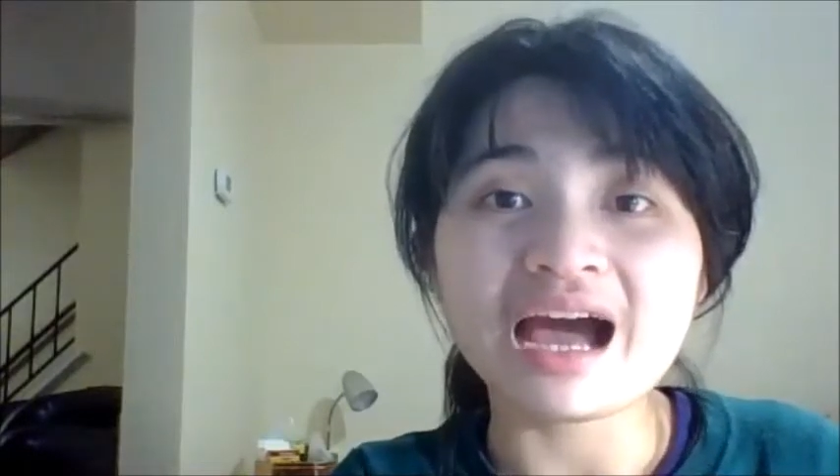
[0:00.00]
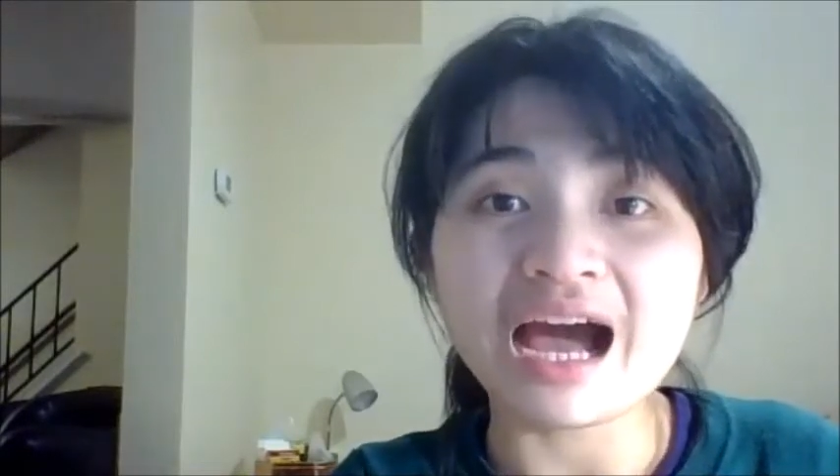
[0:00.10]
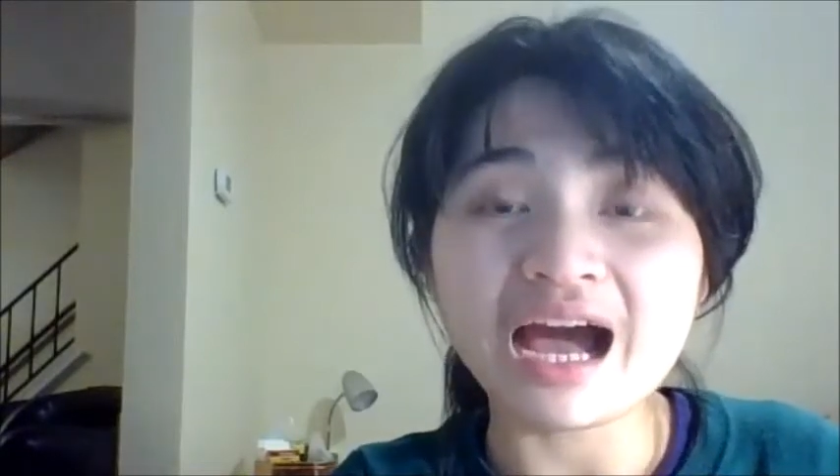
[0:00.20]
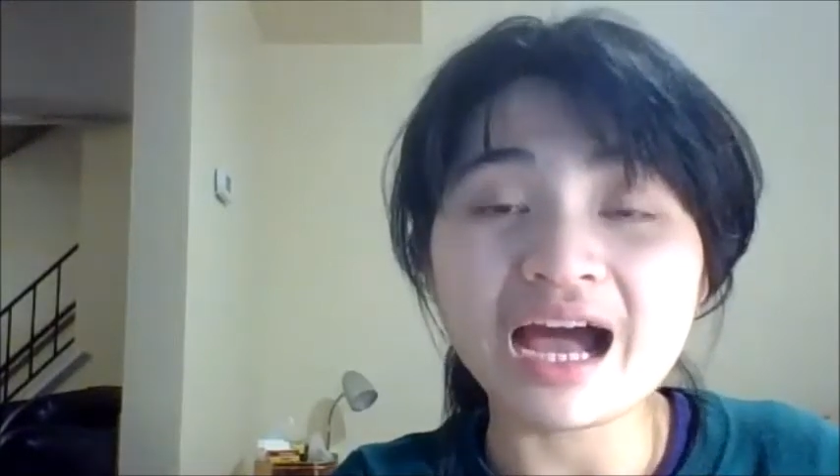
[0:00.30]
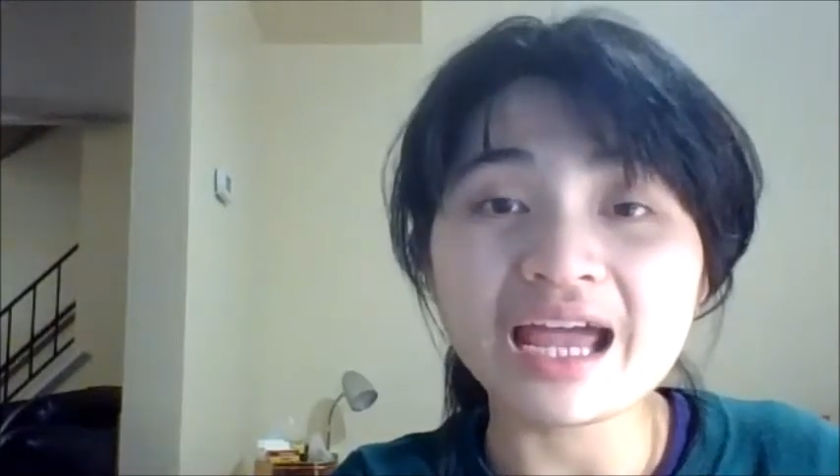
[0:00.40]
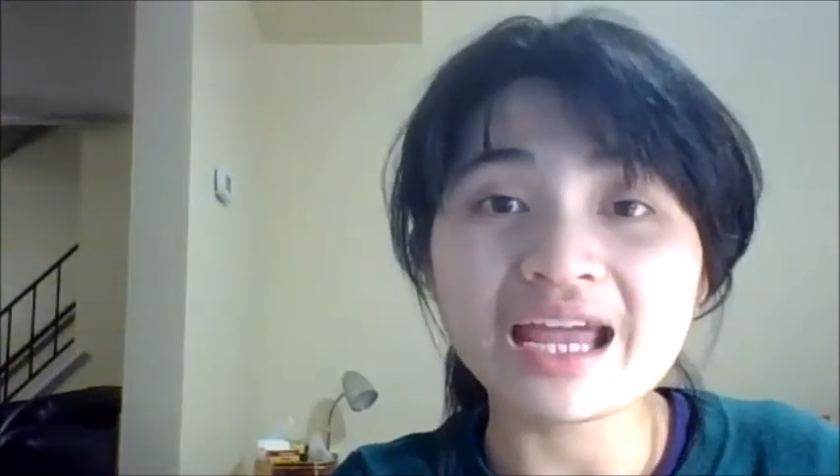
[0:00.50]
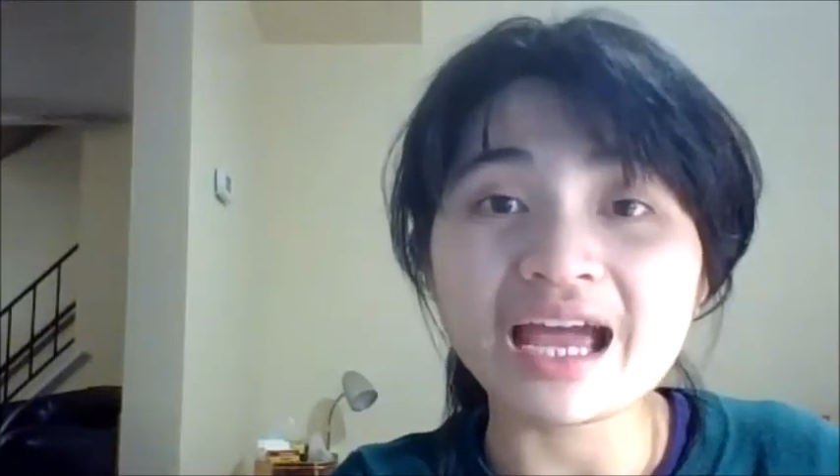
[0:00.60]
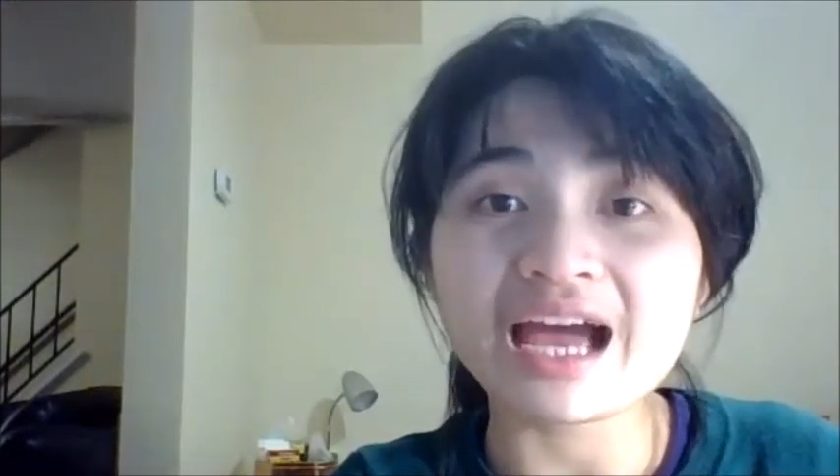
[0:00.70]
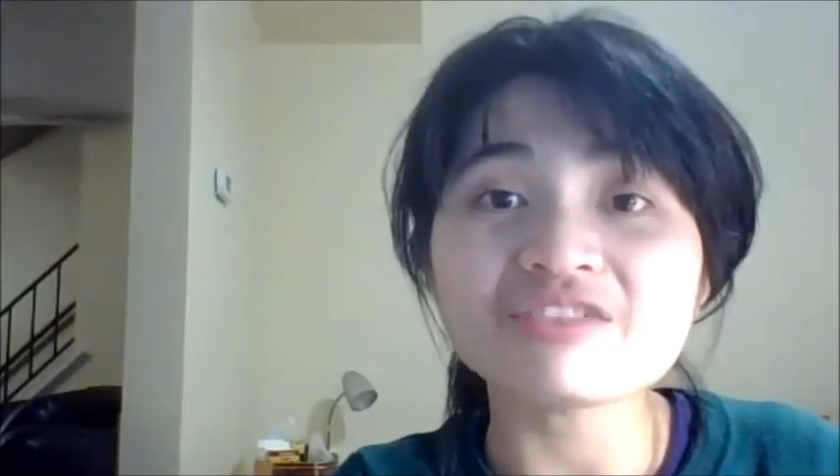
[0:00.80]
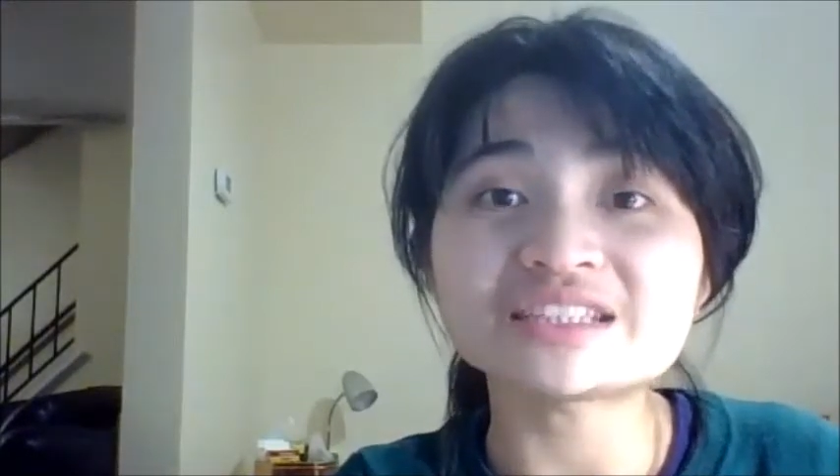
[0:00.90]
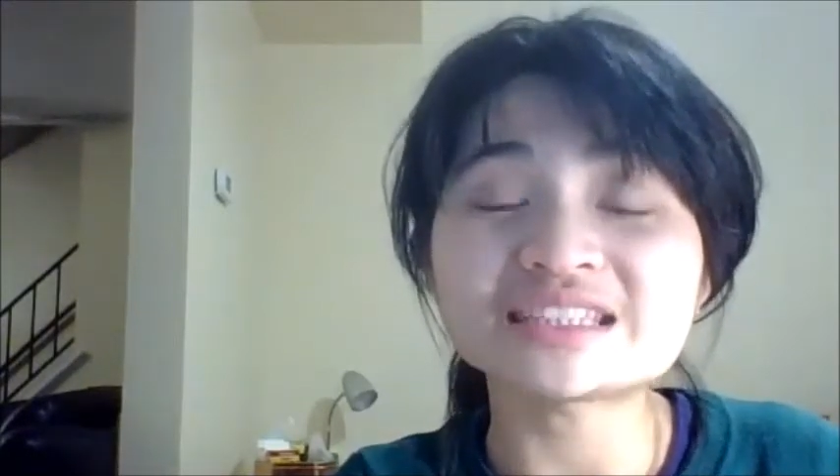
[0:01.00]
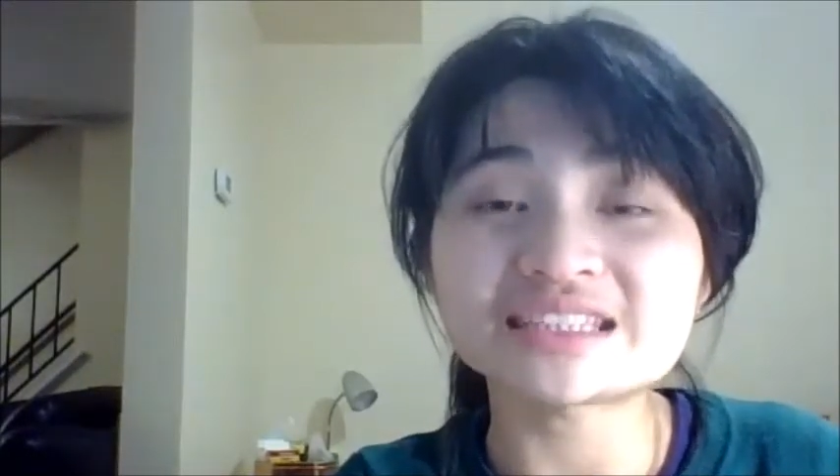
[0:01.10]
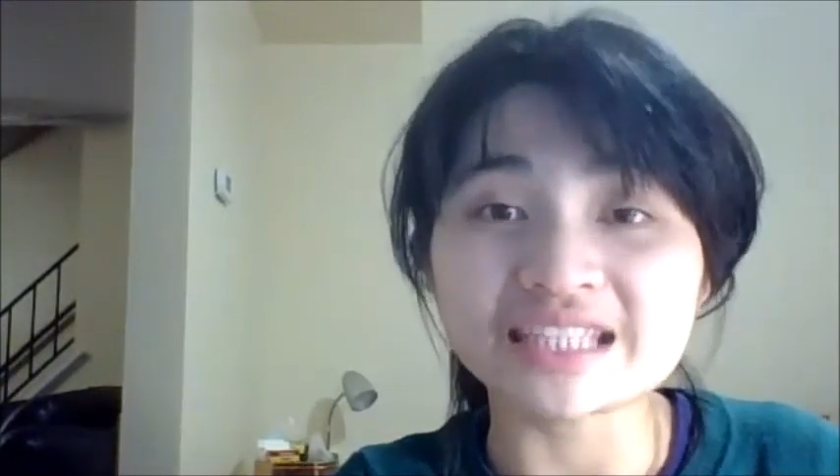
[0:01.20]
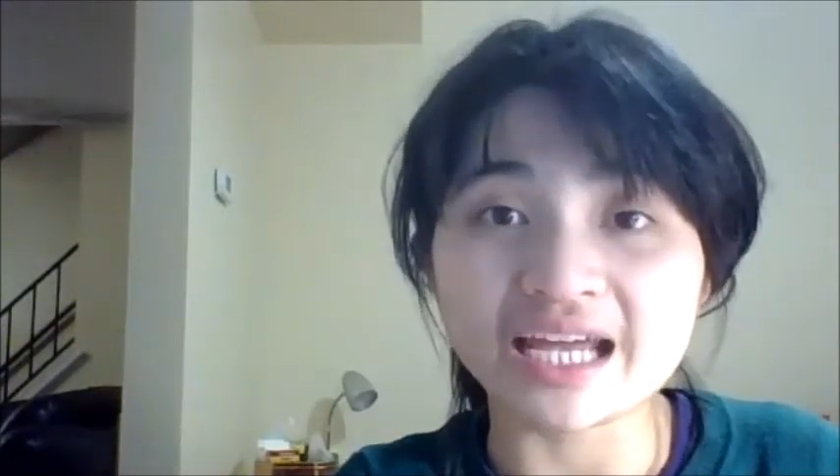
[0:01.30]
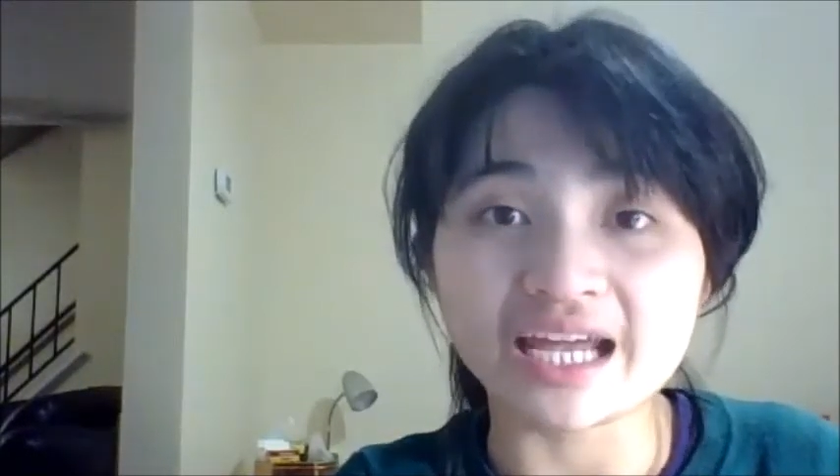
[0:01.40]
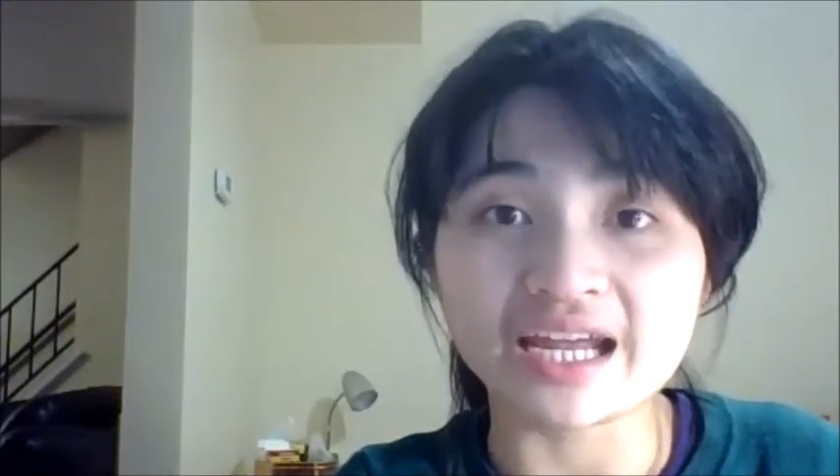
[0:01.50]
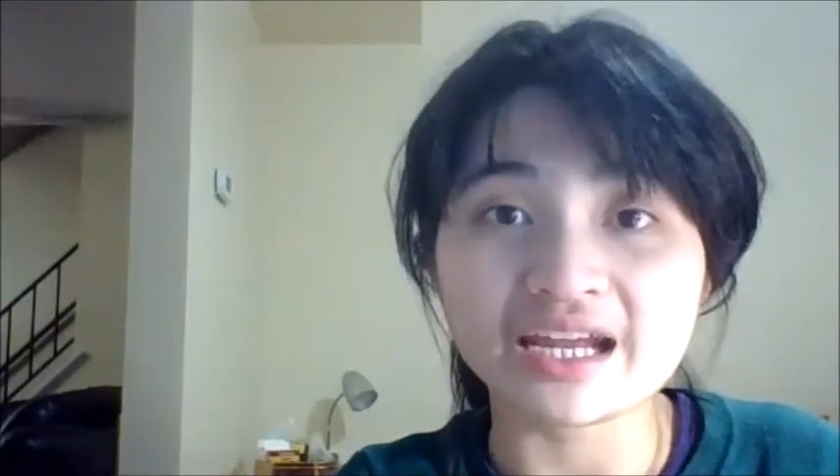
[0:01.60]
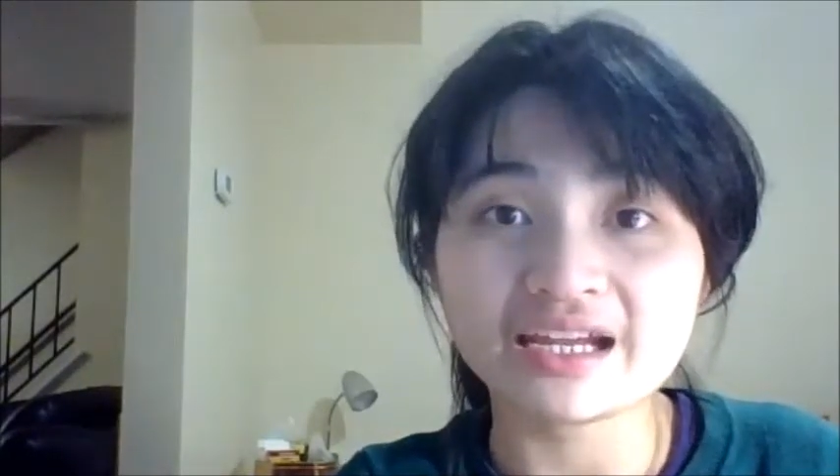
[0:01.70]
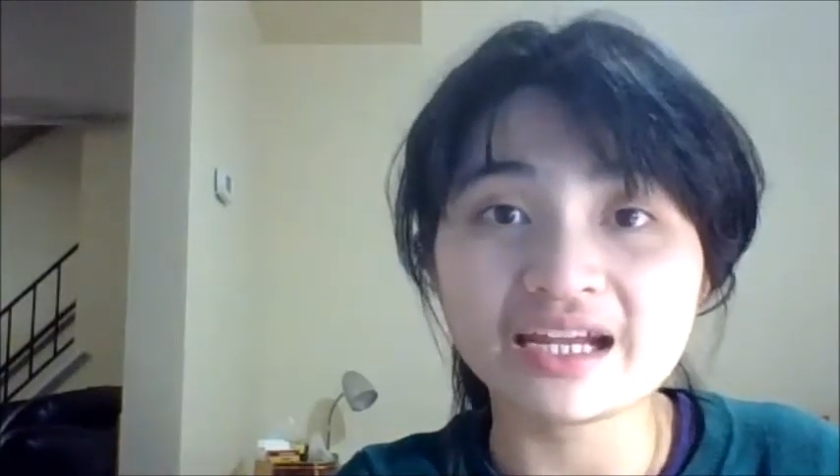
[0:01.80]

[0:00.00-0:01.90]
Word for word: I have a say